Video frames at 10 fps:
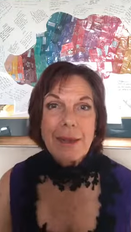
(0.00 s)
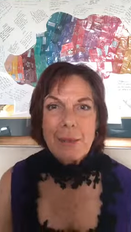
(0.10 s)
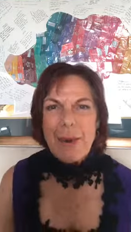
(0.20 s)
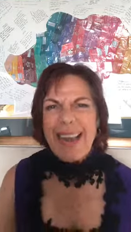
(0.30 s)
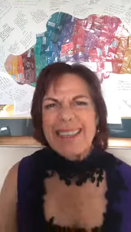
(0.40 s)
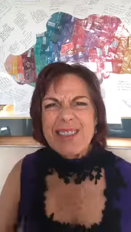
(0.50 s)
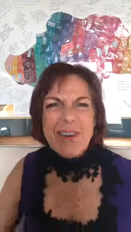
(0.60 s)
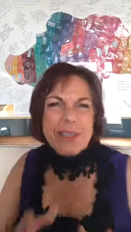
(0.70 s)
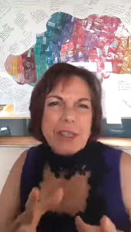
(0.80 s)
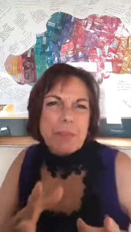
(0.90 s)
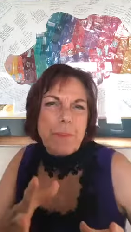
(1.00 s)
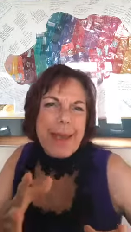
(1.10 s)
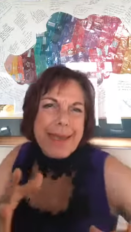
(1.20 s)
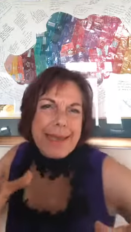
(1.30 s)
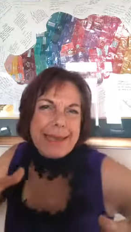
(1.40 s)
When I start
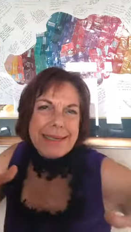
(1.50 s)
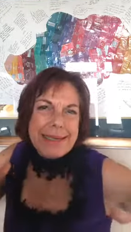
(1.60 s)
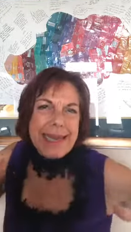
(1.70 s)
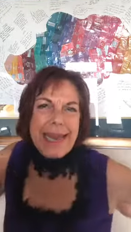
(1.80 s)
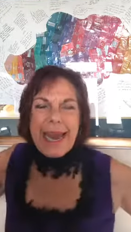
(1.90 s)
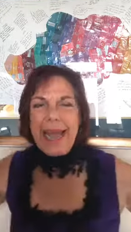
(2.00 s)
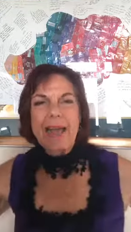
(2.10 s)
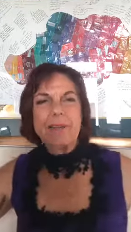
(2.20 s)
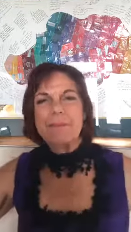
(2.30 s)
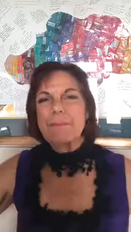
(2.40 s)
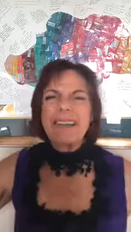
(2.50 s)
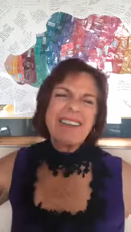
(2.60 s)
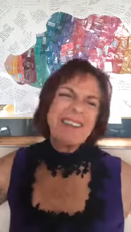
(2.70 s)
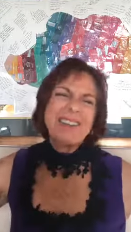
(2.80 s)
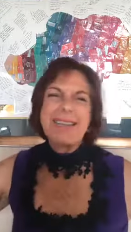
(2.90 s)
spacing it out,
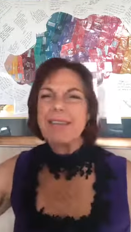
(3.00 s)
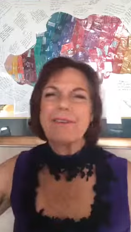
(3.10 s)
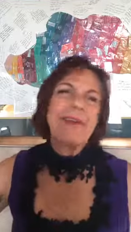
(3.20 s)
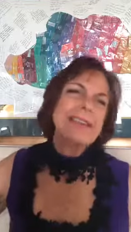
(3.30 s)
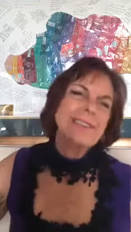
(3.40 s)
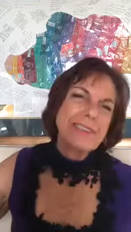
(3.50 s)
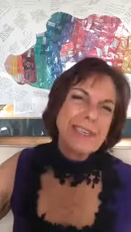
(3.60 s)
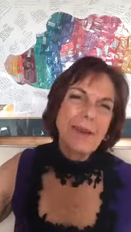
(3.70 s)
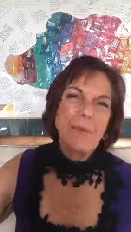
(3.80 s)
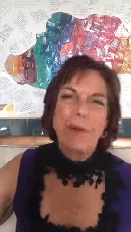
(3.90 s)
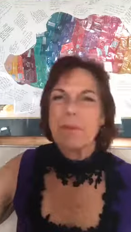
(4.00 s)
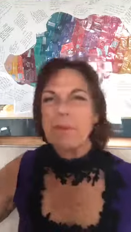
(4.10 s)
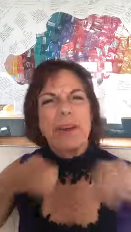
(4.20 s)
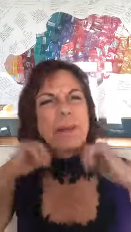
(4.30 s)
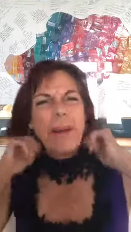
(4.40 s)
because either I just don't want to
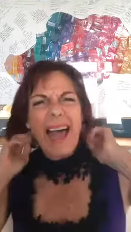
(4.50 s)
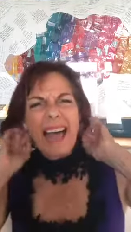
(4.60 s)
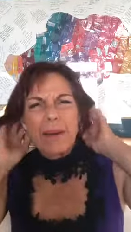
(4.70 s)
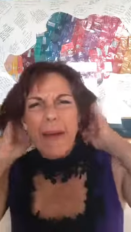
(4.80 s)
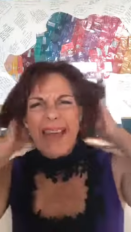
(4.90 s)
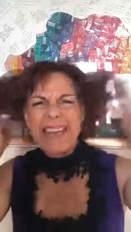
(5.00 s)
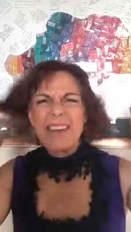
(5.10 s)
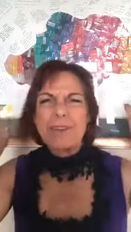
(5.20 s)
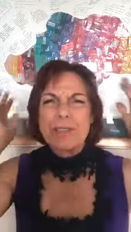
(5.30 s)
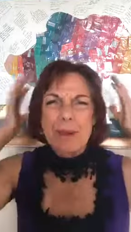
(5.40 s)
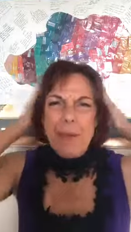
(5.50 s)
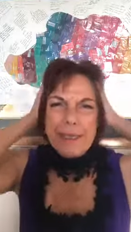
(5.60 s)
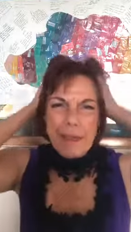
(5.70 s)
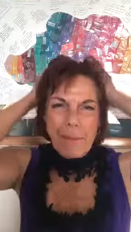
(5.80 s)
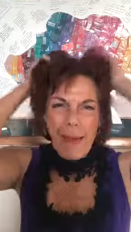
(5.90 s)
put it behind my ears and
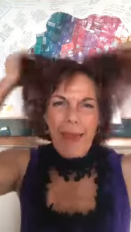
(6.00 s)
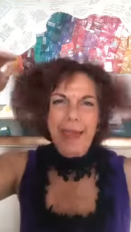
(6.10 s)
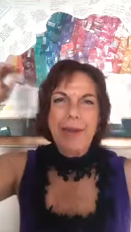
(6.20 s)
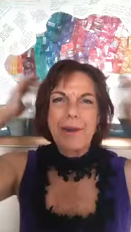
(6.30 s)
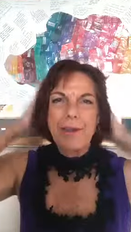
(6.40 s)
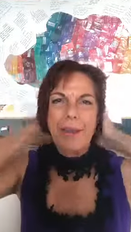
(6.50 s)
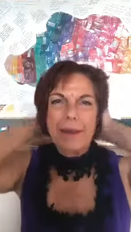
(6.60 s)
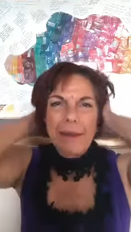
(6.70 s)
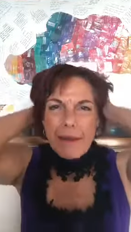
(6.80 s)
mess up my hair that